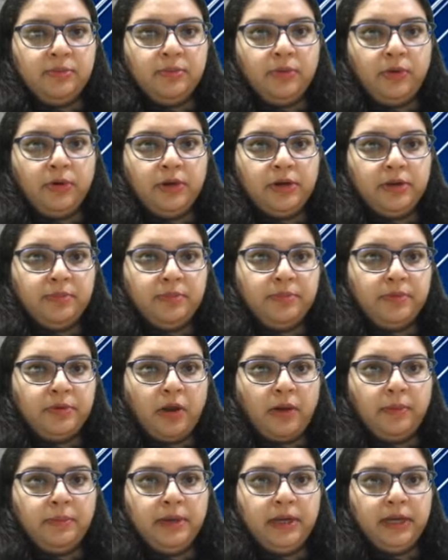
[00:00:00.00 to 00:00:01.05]
more
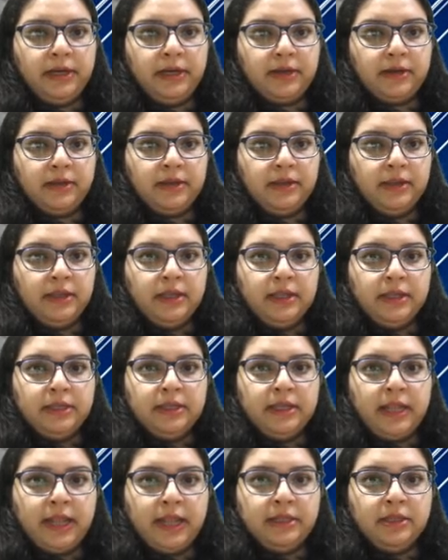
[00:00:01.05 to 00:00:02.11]
prominent
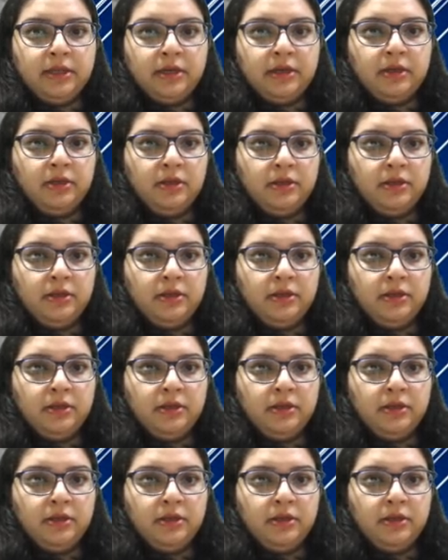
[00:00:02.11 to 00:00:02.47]
than the